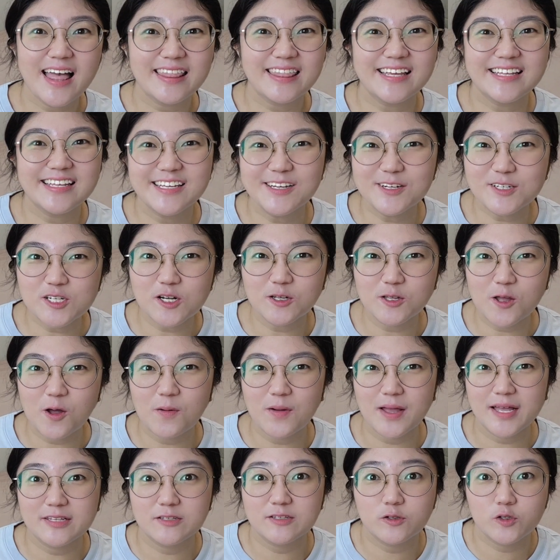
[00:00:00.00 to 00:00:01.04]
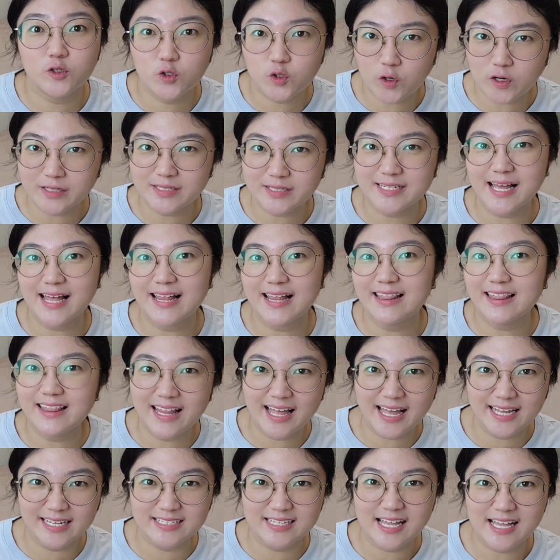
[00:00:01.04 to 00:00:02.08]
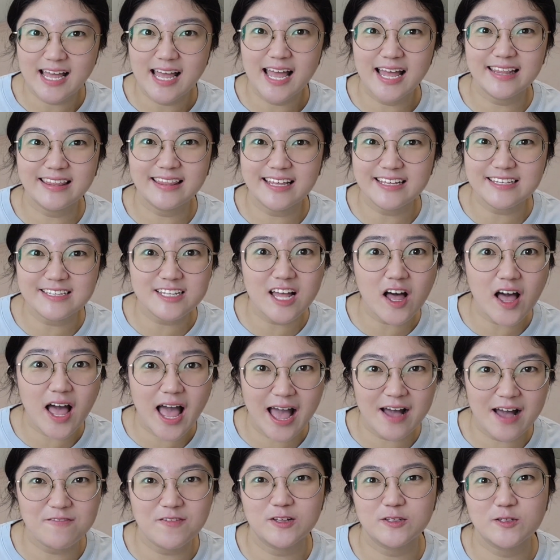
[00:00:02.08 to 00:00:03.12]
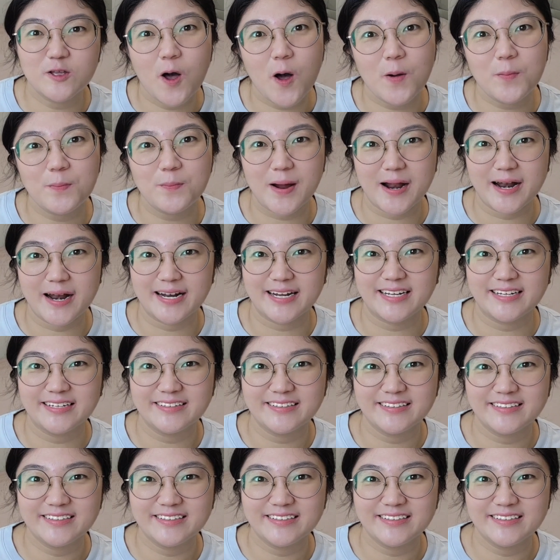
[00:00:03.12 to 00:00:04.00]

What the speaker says: The neutral tone is short and light and does not have a tone mark.